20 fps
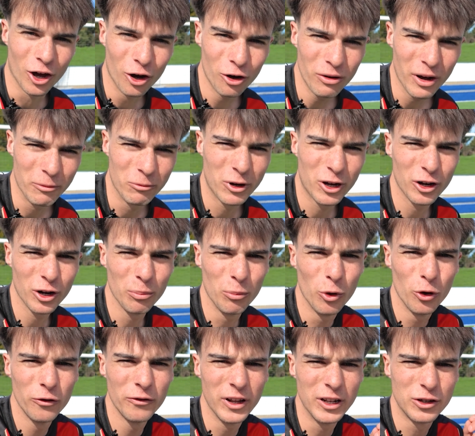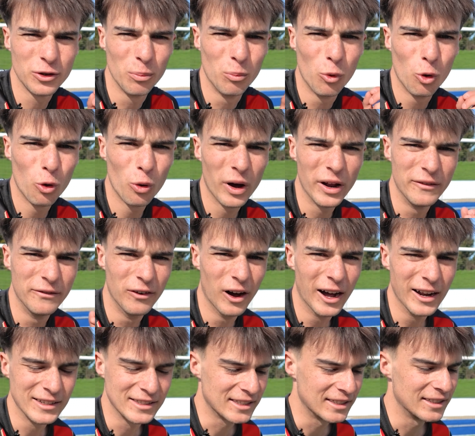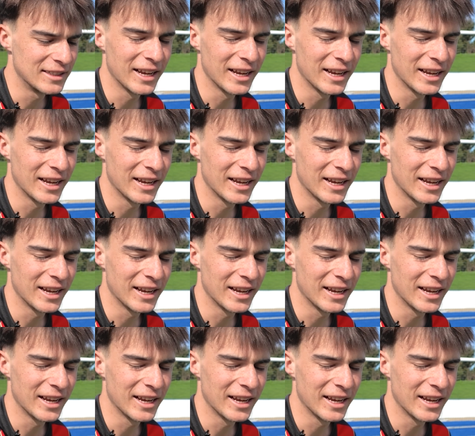goal and we're gonna move into more advanced